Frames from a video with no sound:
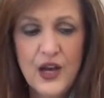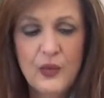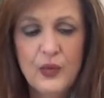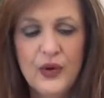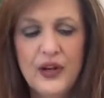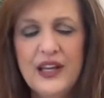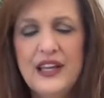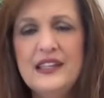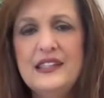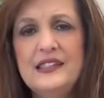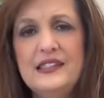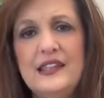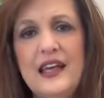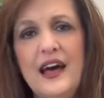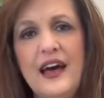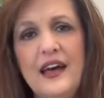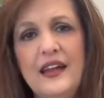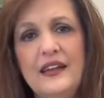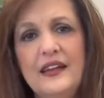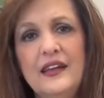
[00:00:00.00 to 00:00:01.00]
where he
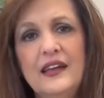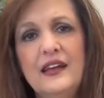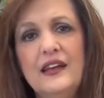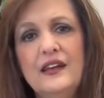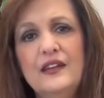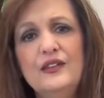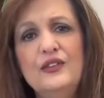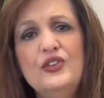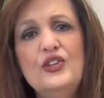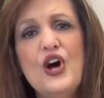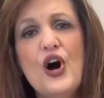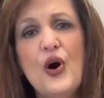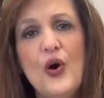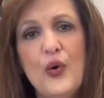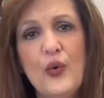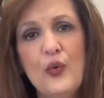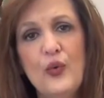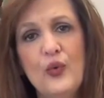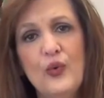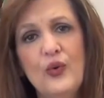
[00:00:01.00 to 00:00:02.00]
said,
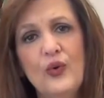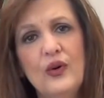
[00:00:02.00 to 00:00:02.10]
no,